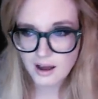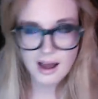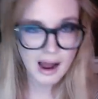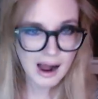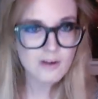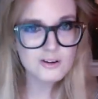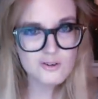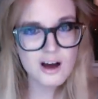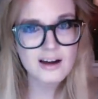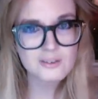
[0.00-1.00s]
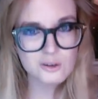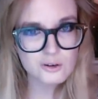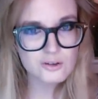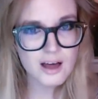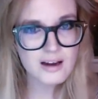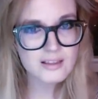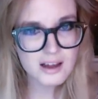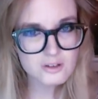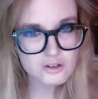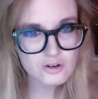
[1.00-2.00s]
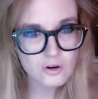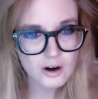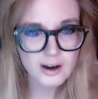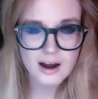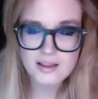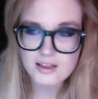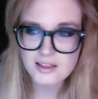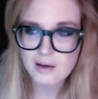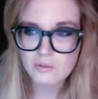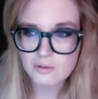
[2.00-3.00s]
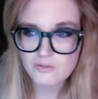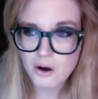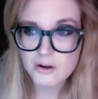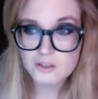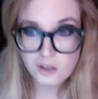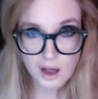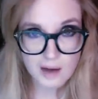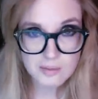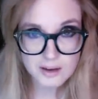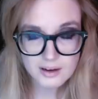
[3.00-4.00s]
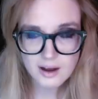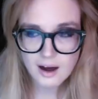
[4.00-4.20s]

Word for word: How do you not include that in that story? I think that would be very sloppy.